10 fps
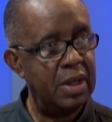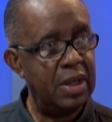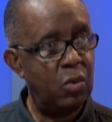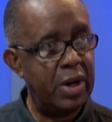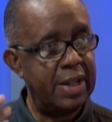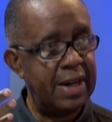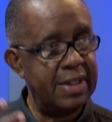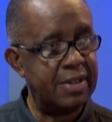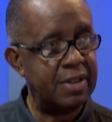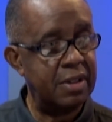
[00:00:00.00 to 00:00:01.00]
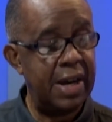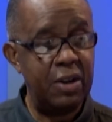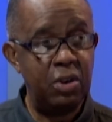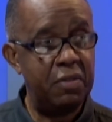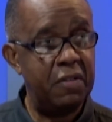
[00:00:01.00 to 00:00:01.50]
He wanted a list.
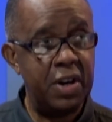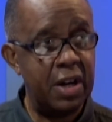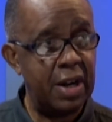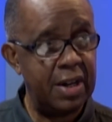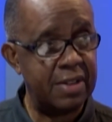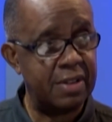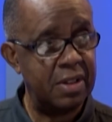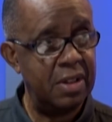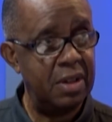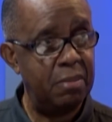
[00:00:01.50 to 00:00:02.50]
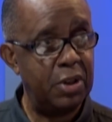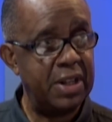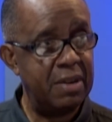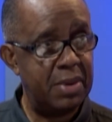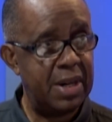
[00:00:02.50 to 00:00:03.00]
I know if he ever got a list, but
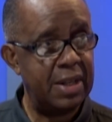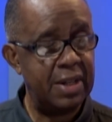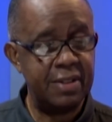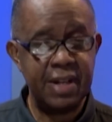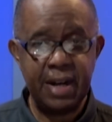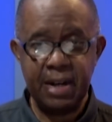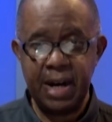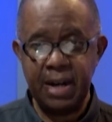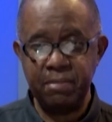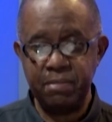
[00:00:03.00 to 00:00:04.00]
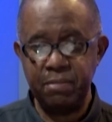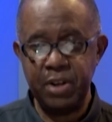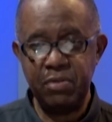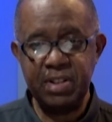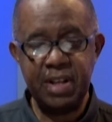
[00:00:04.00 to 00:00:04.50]
he demanded a list. I
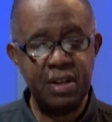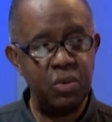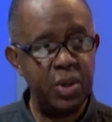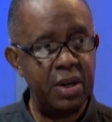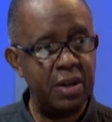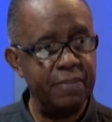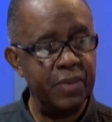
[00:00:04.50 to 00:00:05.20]
read recently where